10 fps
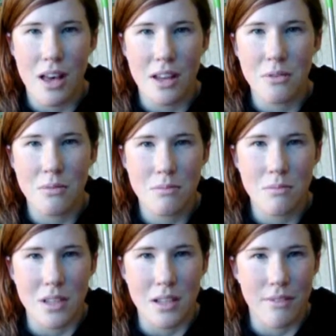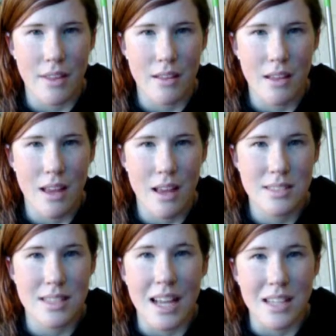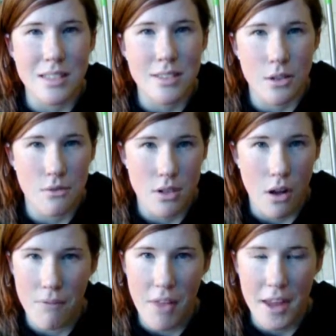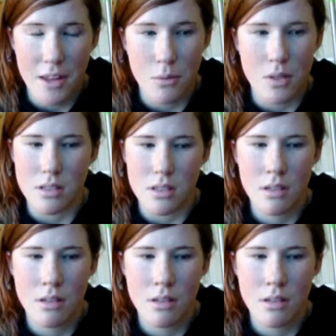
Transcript: I don't believe that science could have solved that. It was